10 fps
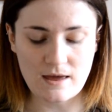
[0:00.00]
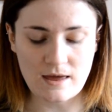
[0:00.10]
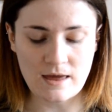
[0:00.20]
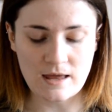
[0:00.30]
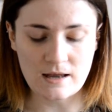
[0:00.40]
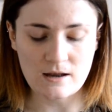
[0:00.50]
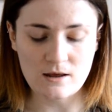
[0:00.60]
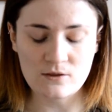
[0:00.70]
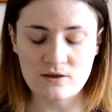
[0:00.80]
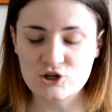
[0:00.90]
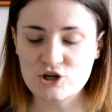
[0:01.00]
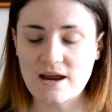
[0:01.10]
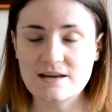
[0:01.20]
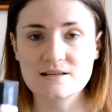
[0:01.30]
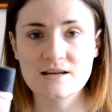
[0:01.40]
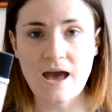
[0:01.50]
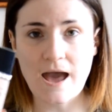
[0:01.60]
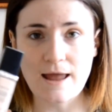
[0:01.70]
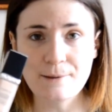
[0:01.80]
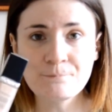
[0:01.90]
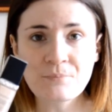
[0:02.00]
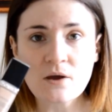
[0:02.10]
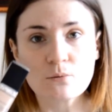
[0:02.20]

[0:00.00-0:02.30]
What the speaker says: in the shade 10,